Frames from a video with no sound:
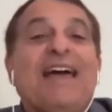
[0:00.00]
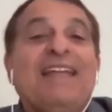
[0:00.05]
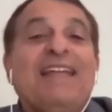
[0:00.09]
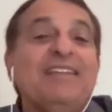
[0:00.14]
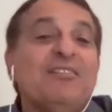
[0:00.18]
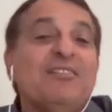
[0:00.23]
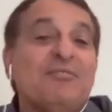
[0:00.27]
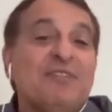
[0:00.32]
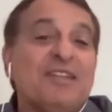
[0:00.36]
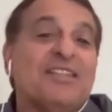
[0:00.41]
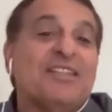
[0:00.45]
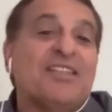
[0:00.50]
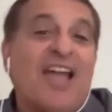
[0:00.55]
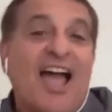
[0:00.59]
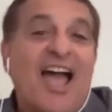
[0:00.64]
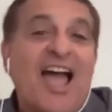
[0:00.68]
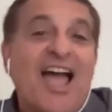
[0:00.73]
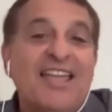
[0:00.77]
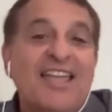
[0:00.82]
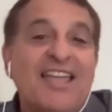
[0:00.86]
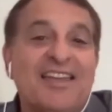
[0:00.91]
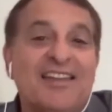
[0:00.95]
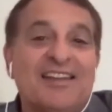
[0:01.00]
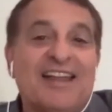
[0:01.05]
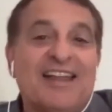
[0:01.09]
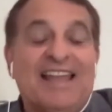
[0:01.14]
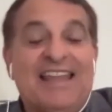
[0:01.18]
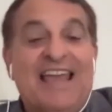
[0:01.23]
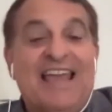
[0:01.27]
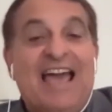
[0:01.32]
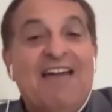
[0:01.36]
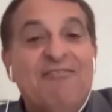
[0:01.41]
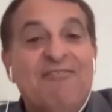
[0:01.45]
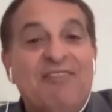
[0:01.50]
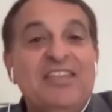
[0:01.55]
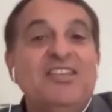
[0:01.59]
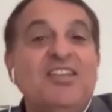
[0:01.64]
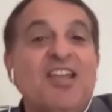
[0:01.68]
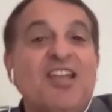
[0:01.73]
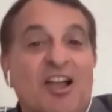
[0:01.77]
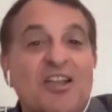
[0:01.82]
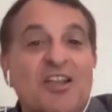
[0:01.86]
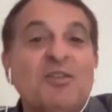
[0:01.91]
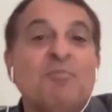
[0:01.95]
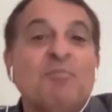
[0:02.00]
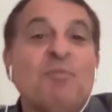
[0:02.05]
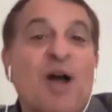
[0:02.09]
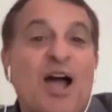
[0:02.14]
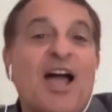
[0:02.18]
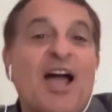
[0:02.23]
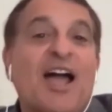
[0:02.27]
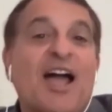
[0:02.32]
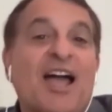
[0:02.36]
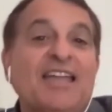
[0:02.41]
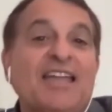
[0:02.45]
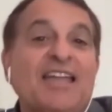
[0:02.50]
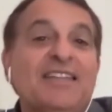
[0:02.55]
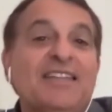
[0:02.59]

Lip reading: retire and have a young mind.